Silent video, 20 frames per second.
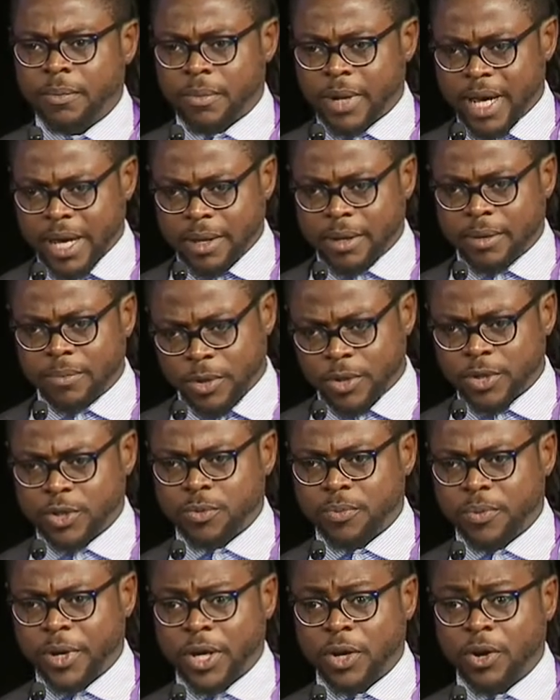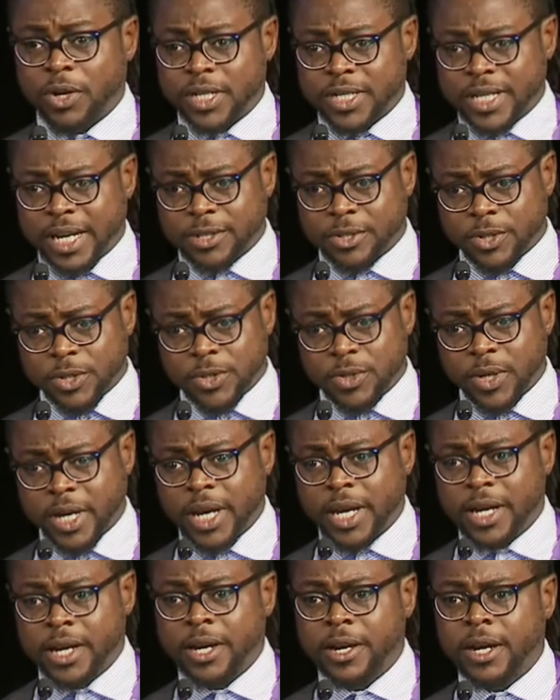because you bring all these actors
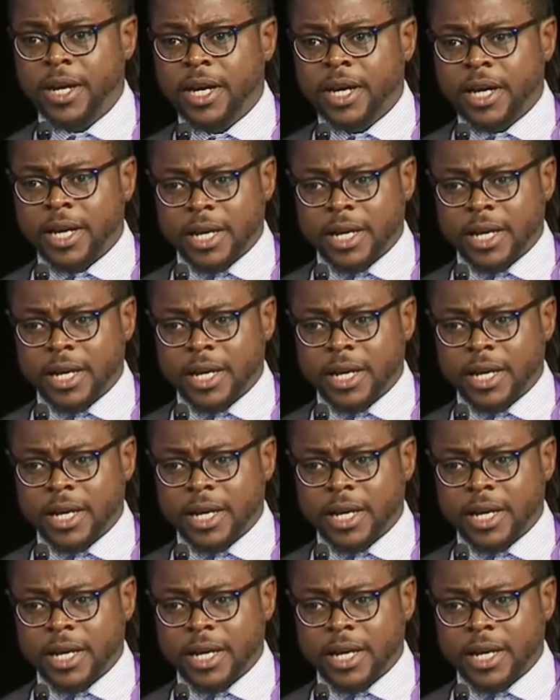together,